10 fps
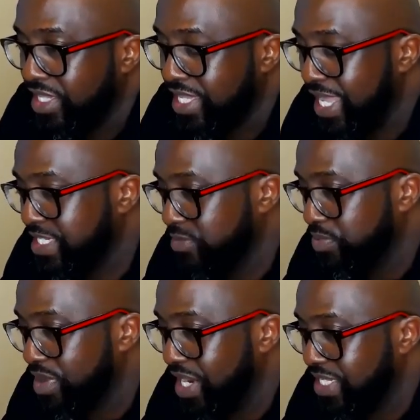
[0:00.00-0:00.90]
that's the
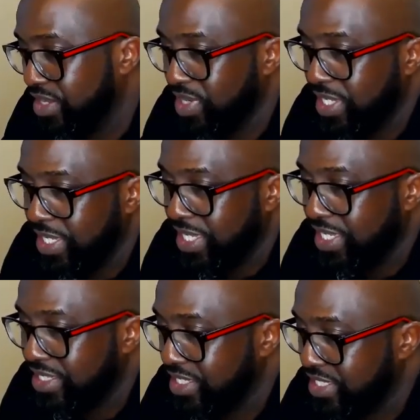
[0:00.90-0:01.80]
price that we
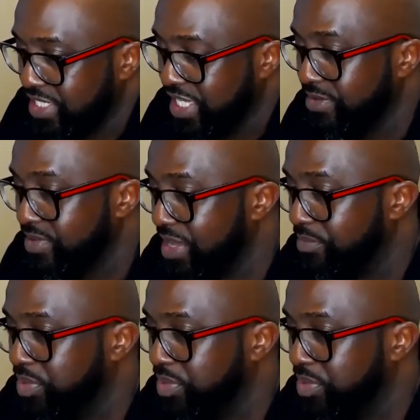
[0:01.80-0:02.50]
need to keep that